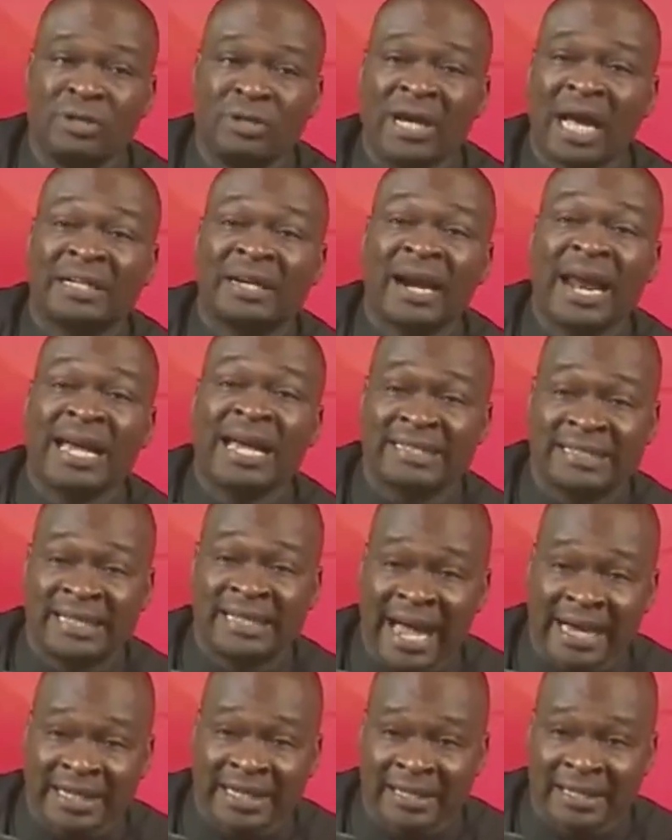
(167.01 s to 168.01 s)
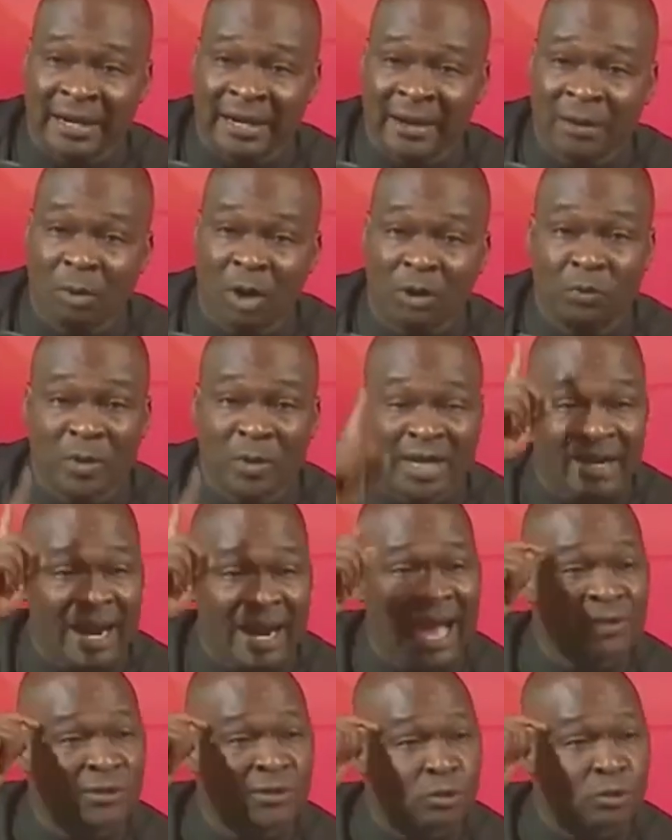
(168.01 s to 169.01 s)
that Christ died, but we
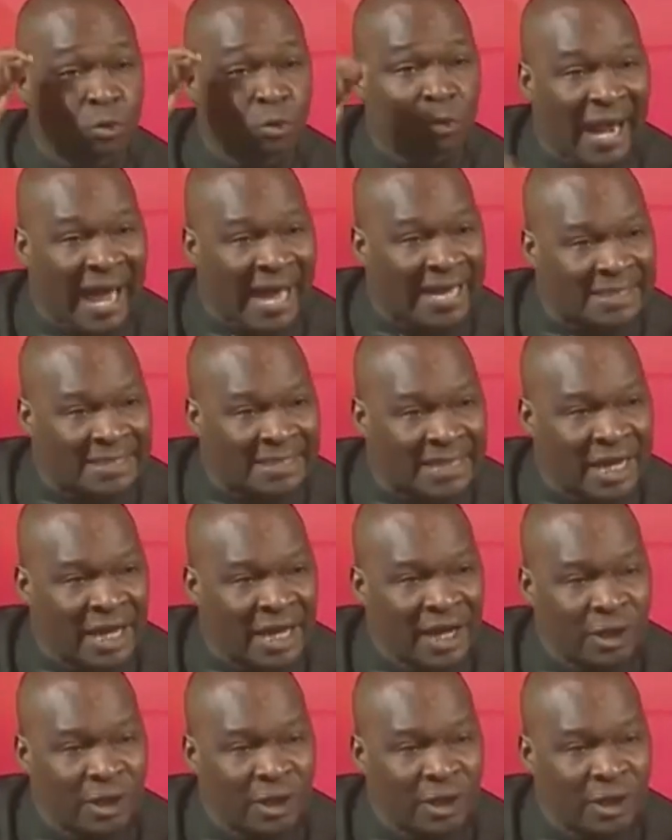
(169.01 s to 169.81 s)
rise through light.